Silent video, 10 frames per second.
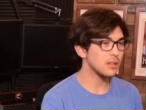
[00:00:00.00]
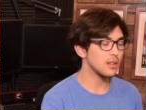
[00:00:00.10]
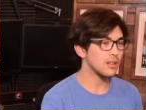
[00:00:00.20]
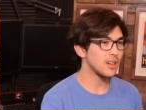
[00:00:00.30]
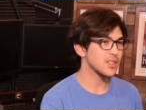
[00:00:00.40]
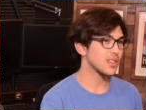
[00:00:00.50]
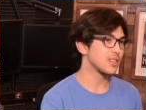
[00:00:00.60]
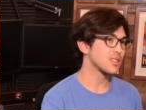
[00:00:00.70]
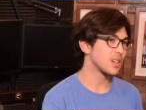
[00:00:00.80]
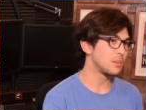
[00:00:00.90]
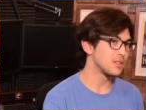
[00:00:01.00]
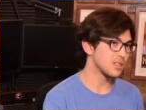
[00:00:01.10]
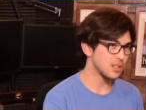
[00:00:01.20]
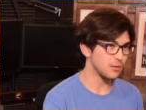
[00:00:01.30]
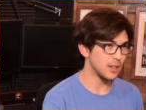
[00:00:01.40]
the docs that it is
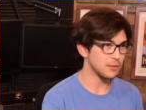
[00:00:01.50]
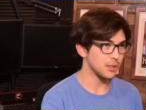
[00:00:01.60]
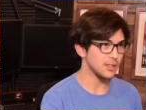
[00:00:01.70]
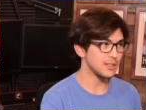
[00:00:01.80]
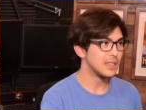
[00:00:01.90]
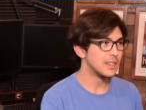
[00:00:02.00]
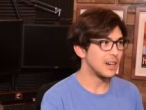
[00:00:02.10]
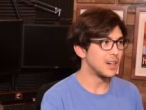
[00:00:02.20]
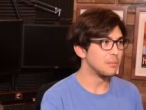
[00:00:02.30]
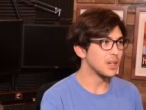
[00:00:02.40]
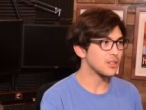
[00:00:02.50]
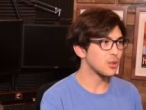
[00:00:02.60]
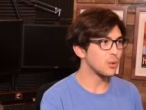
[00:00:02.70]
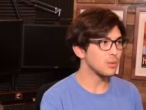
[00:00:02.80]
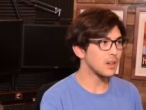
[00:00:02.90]
IP65 rated, um, but I
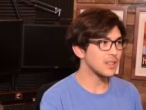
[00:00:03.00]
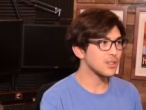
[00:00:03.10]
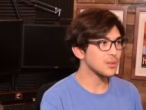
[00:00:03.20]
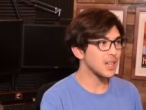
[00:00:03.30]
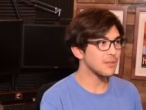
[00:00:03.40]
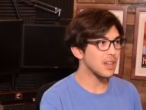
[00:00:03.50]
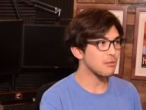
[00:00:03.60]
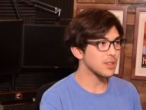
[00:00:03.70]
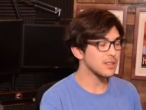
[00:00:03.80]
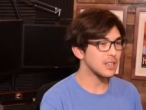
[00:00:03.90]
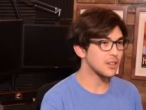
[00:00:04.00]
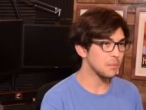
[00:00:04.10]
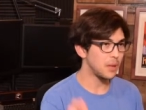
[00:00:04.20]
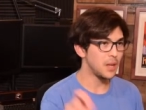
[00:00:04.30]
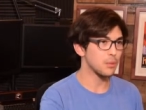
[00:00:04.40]
don't I don't have that written down
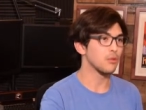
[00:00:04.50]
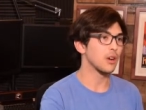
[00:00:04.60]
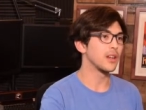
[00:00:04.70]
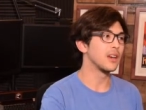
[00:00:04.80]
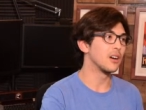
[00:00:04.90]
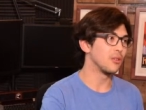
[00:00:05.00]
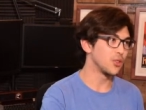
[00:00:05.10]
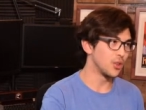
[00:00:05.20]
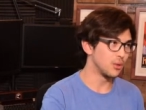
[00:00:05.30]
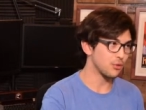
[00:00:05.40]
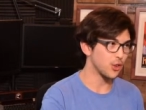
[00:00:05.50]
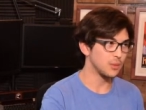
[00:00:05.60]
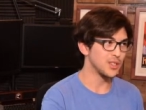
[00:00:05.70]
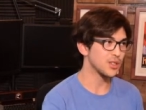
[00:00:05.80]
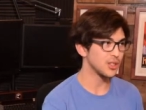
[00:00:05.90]
on paper right now, you know, in front
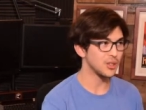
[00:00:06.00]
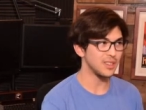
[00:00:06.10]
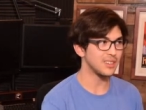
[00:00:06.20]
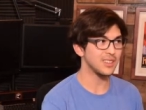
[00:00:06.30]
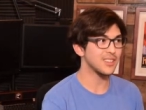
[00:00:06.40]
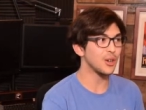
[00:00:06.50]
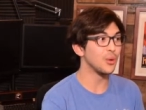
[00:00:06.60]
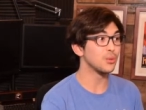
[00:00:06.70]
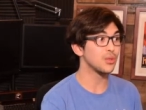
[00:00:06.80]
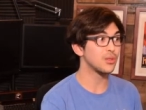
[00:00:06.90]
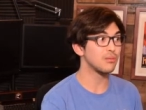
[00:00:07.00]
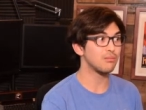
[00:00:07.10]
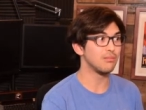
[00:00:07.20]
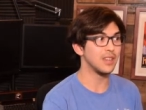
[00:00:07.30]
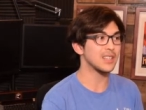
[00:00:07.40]
of me. So I don't uh, don't
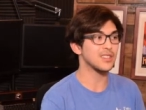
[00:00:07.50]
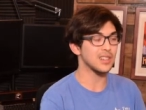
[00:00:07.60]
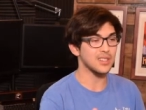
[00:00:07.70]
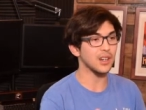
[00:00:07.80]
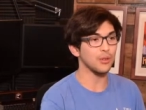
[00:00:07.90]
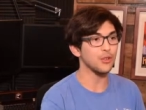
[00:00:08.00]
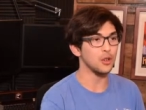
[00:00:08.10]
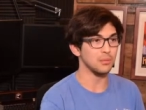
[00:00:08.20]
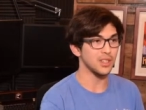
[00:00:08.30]
that's that's not confirmed.